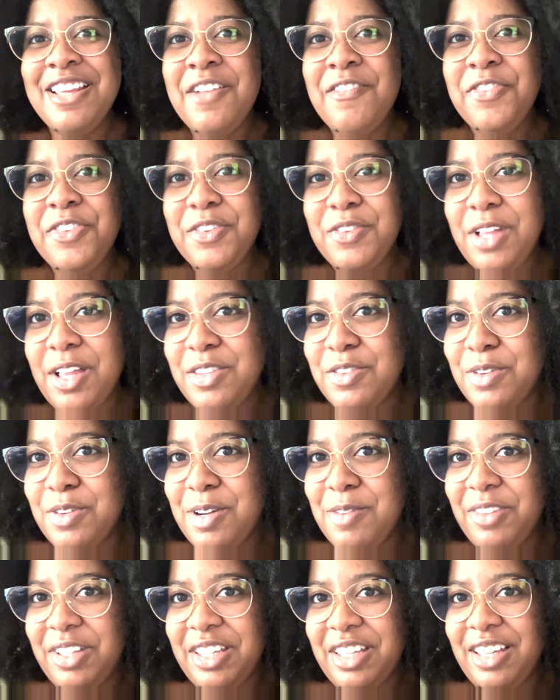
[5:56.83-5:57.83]
so that's what I'm
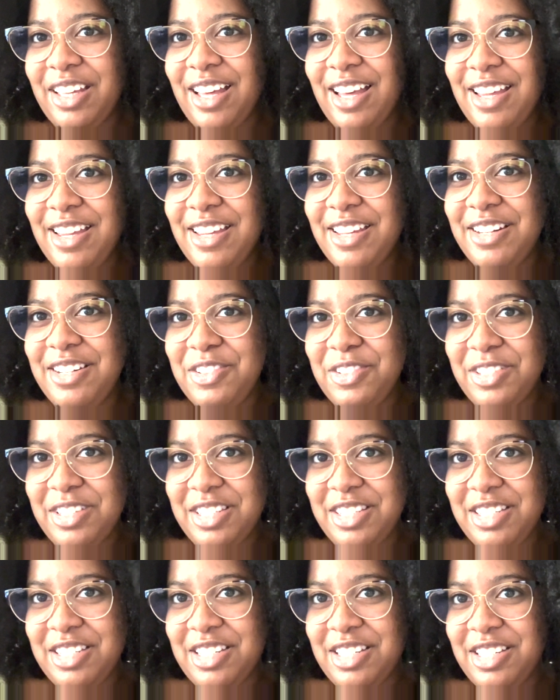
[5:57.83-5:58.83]
looking at, and you can
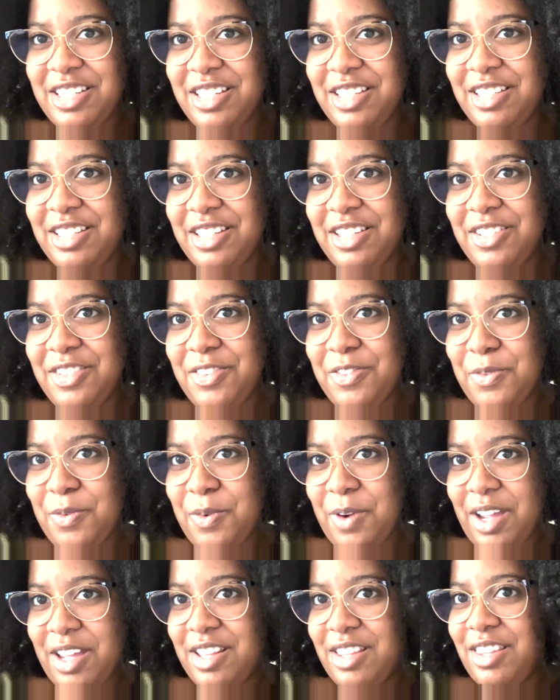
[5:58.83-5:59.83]
see it
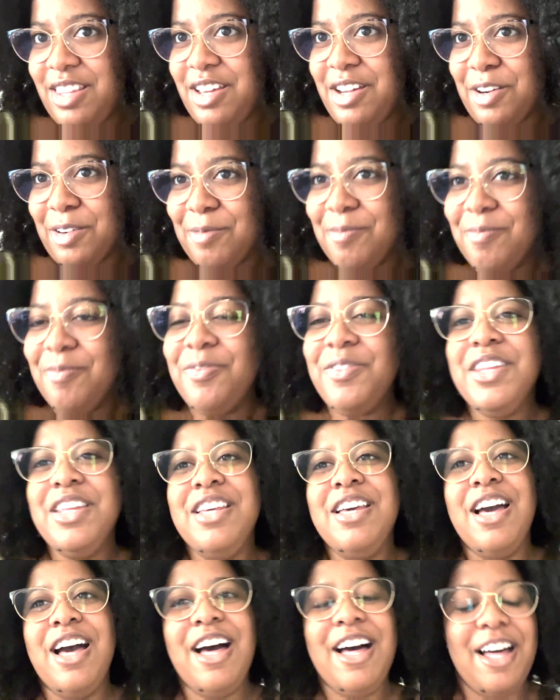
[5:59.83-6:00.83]
right there.
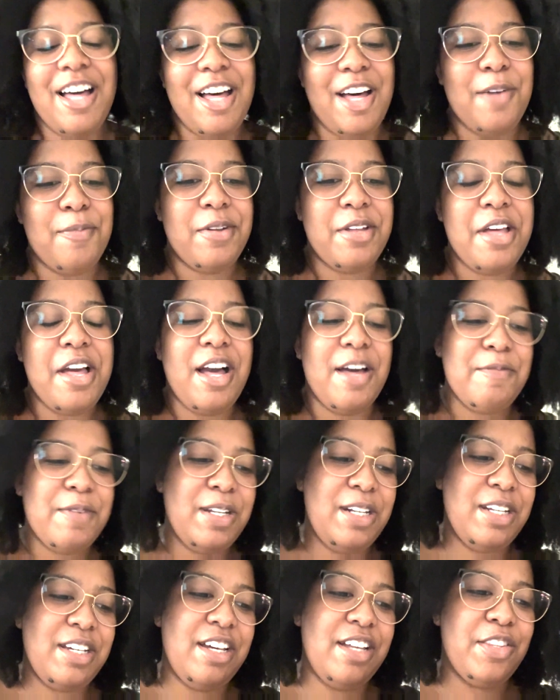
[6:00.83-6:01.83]
I'm gonna
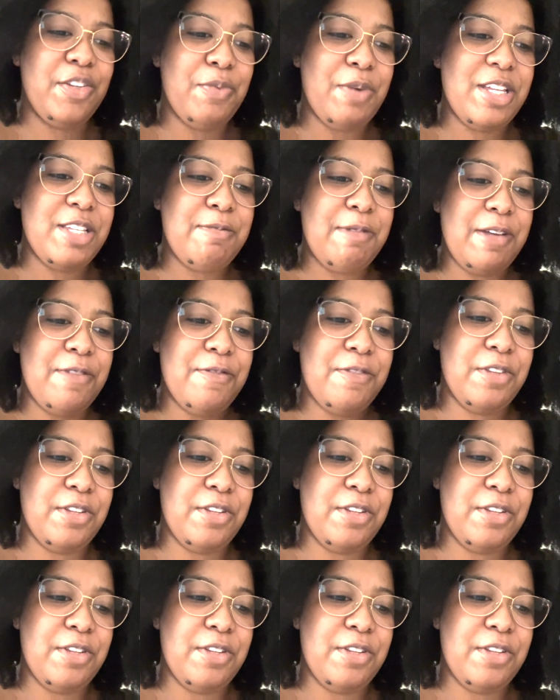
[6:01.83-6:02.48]
cut the waistband for the